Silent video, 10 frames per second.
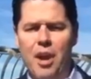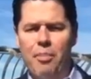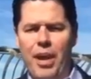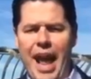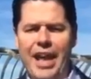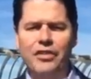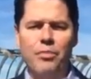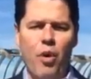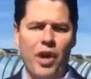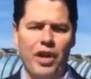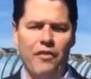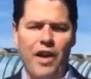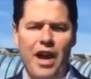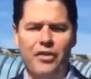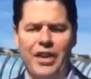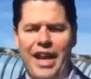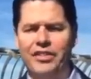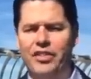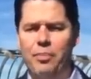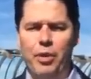But as the market evolves,
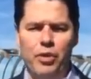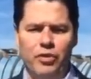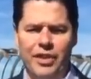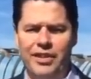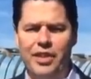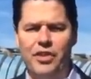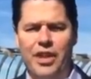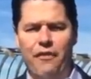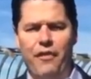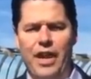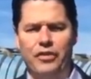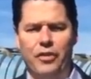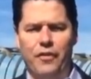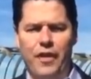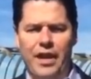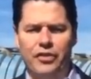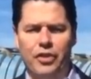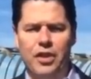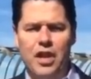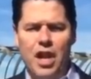as CPUs continue to get faster and
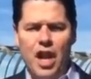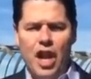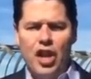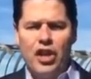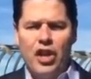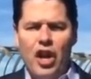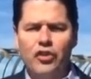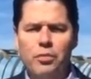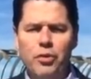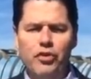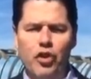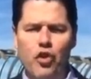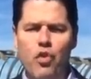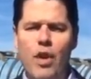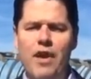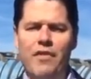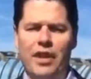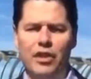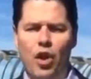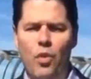faster, customers are
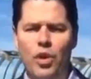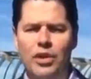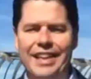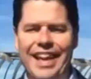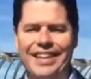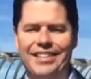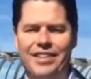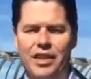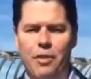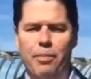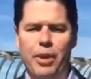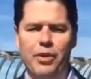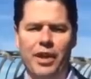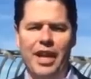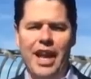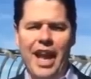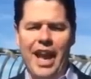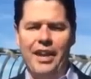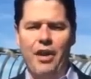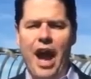craving lower latency computing
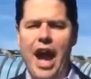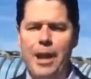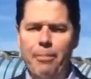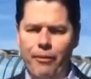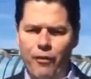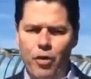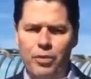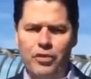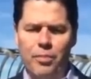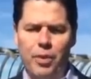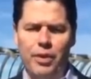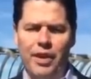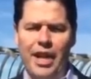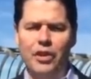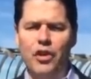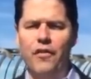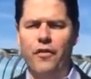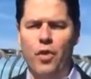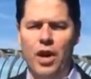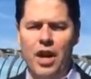and high performance computing and looking
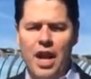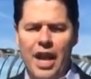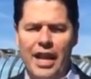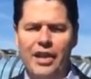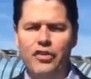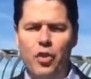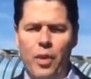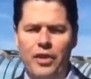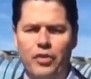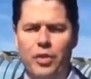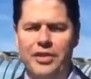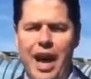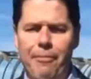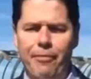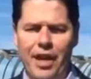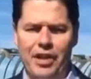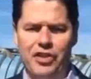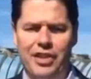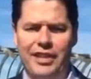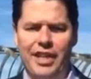for easier ways to adopt flash
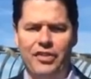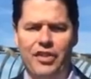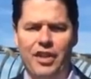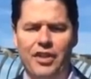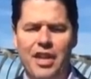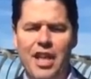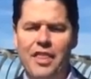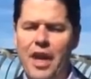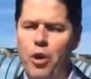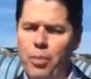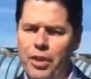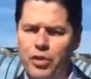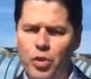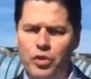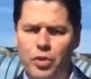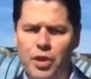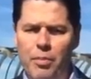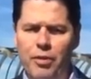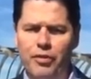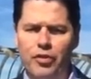in the data center. That opened the door to a
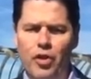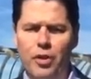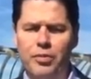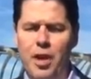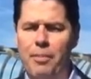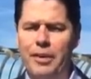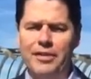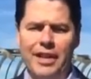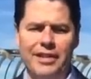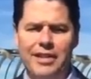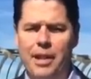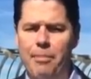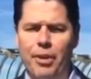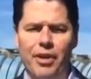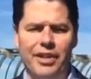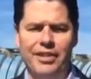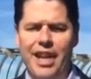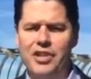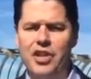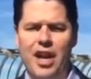number of startups, companies like Nimble and
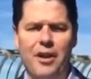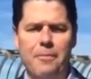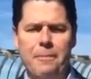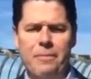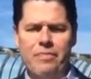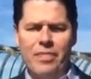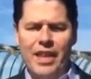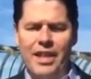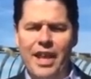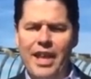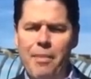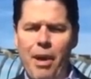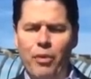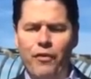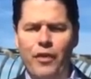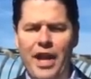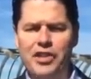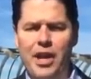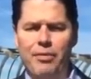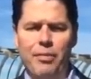Tegile and they came out with
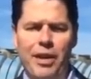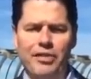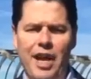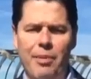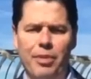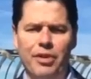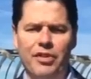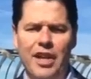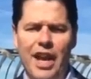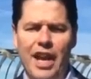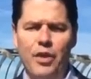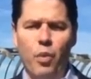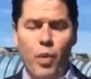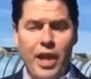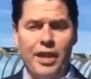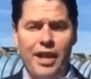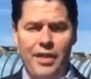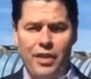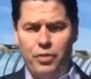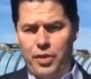flash optimized hybrids. And the win,
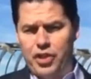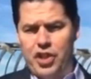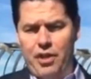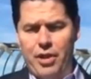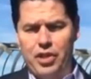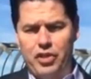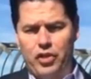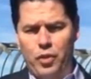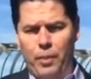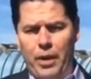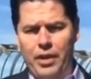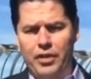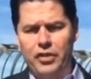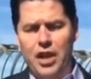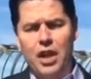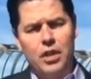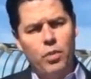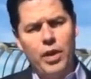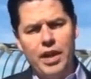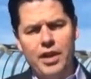and these were the generation two players, the
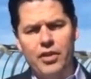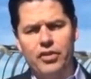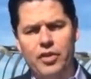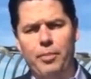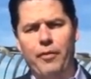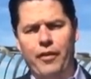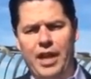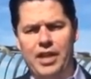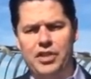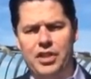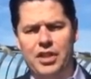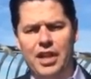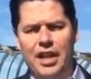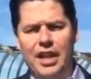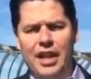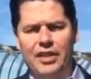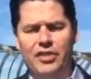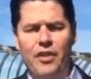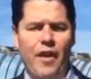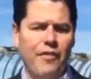win here is simplification.
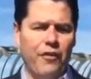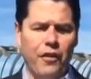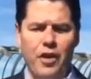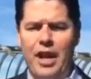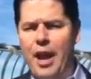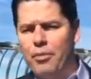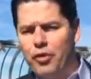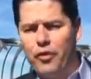Instead of having to figure out how much